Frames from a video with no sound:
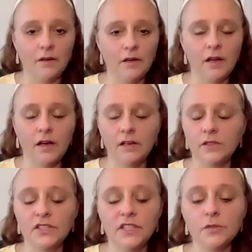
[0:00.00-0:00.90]
Oh,
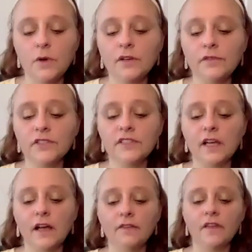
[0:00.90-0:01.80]
such wonderful
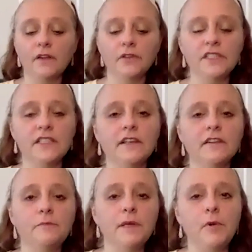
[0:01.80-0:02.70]
stuff. Christina,
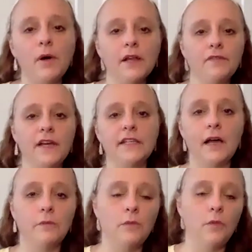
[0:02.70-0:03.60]
if people want to find
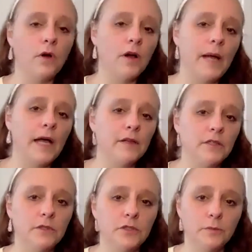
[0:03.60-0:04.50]
out more about
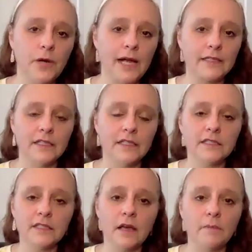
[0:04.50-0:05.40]
you and your
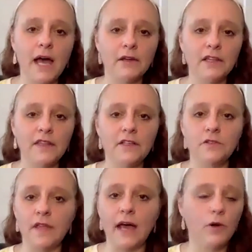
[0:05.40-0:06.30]
practice, how can they do
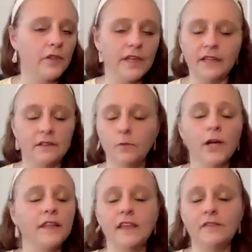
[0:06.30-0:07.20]
that? Where
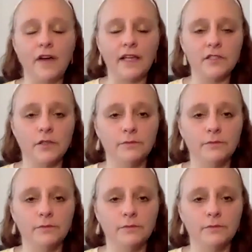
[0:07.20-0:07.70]
can they find you?